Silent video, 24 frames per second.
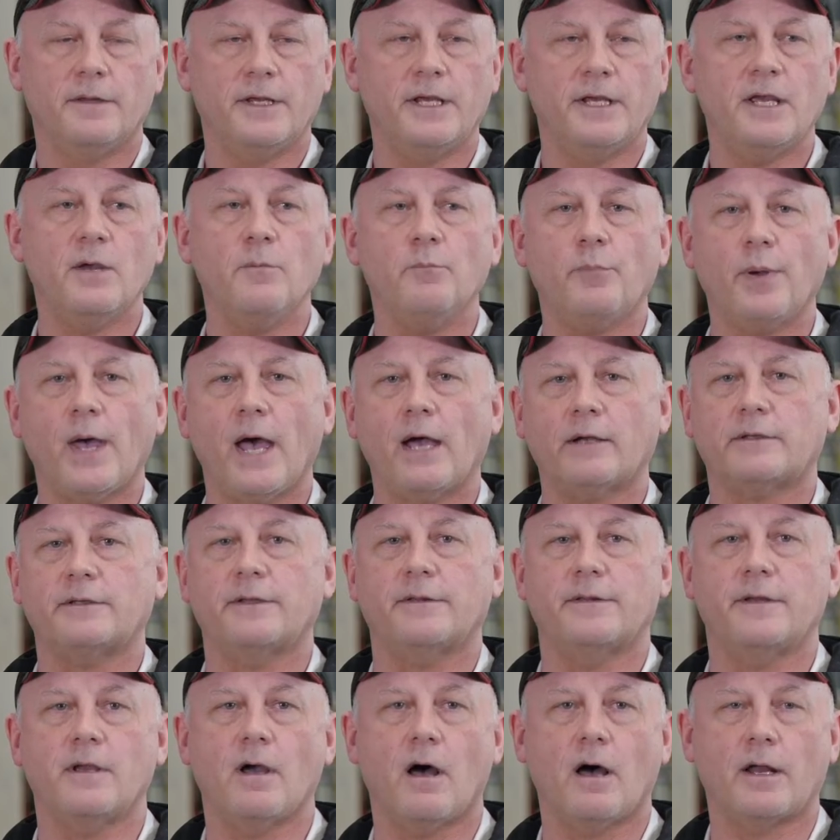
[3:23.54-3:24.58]
The impact of
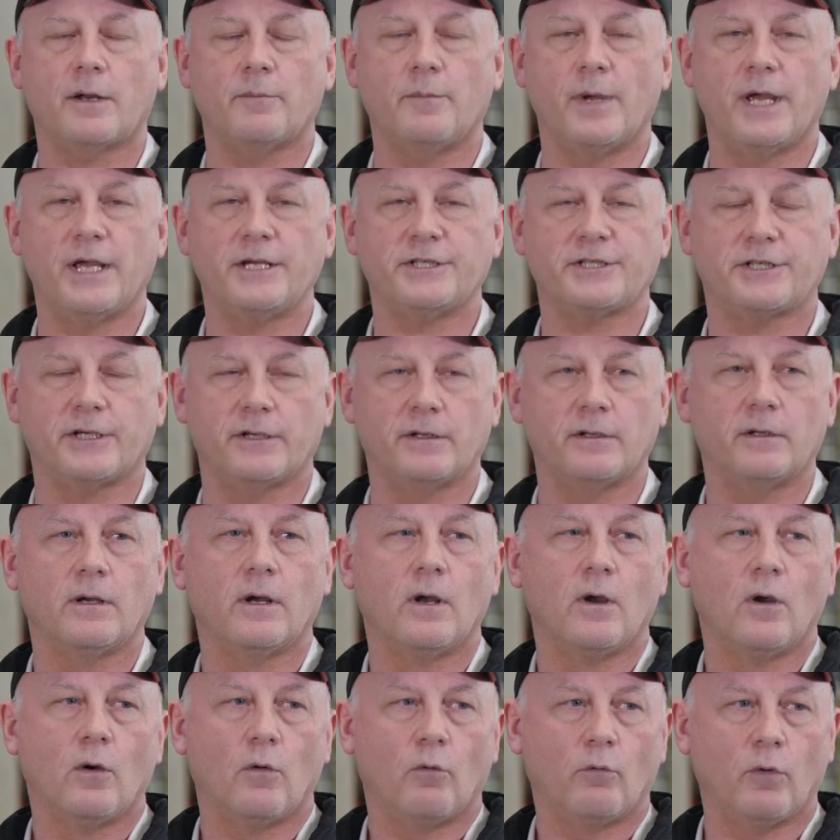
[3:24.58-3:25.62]
the automation
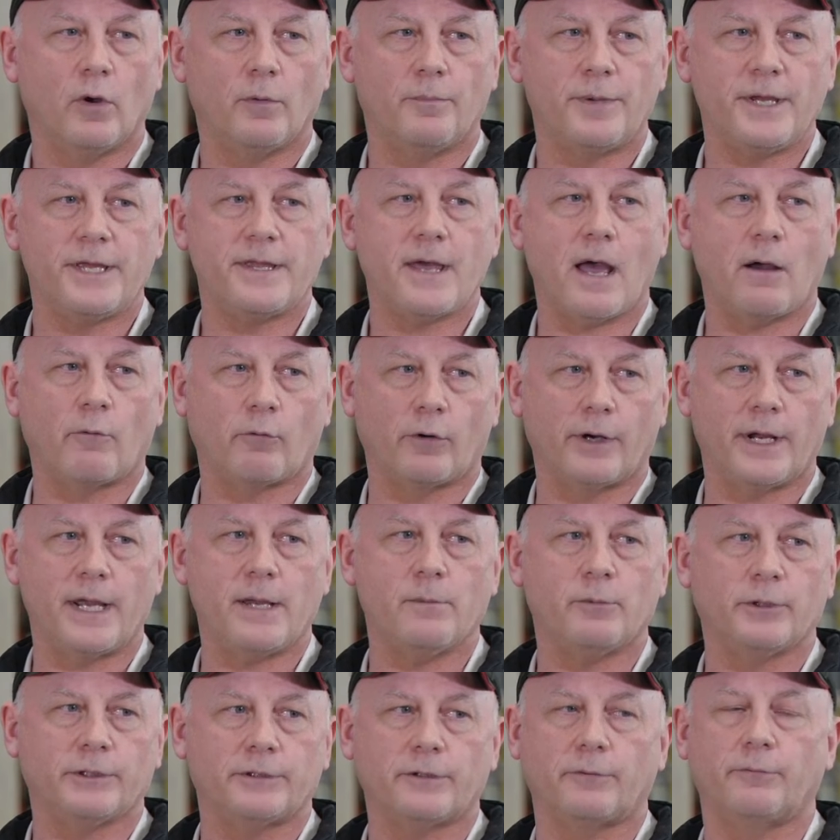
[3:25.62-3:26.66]
will be that we're
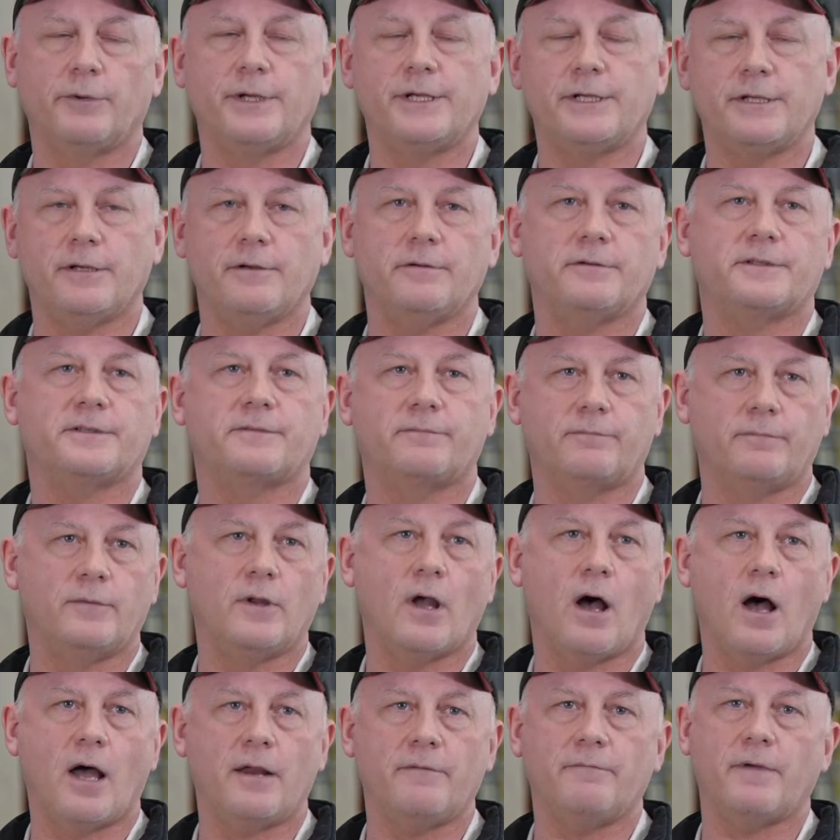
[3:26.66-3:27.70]
able to reduce
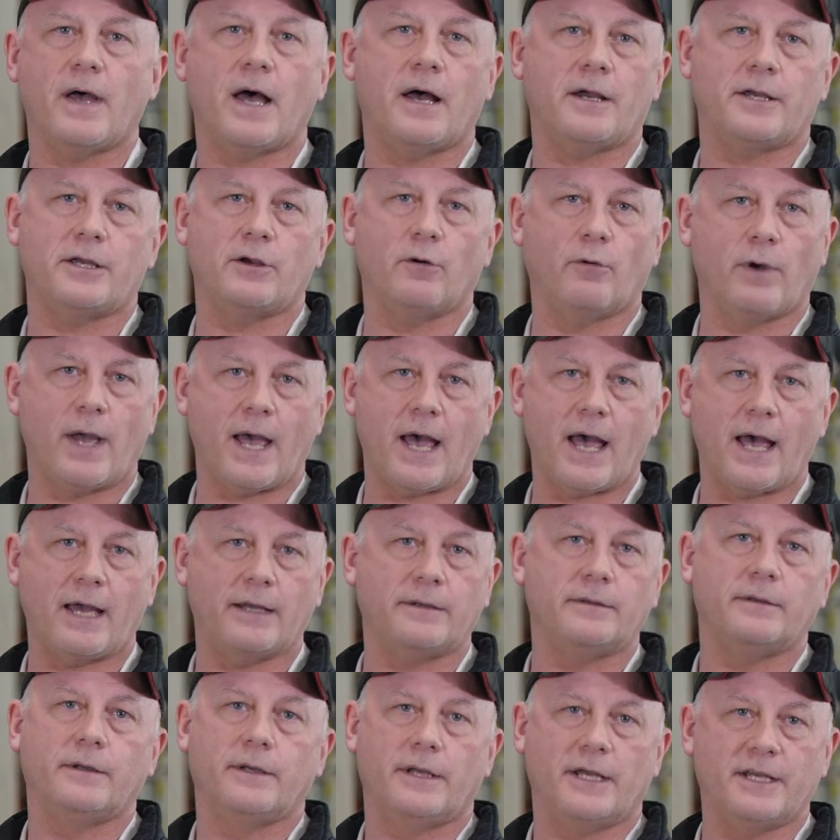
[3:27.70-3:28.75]
non-value add
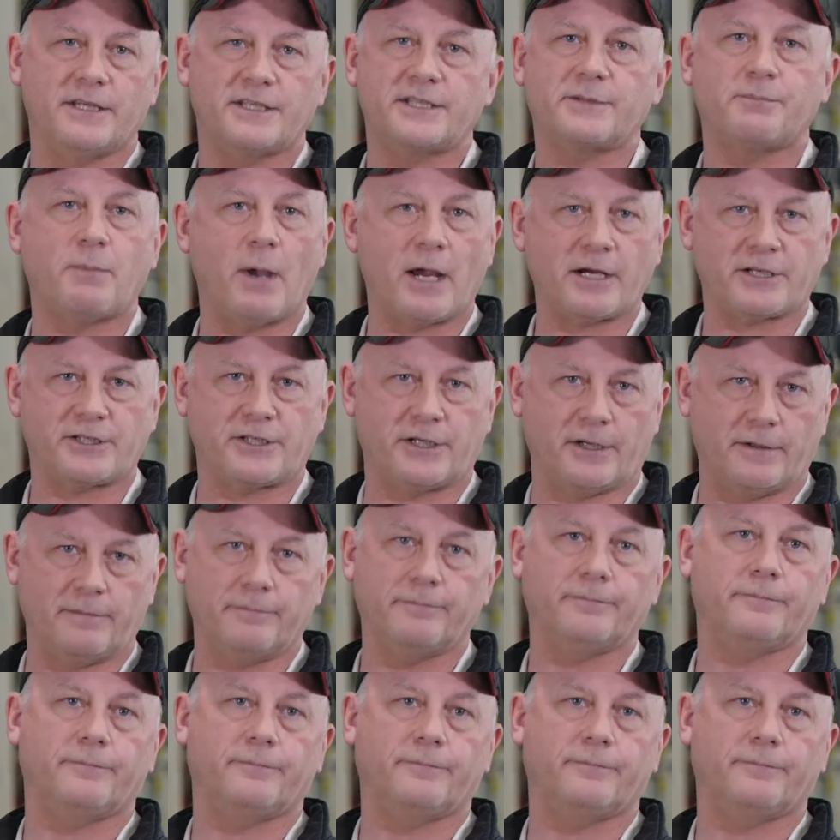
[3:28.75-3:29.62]
inspection.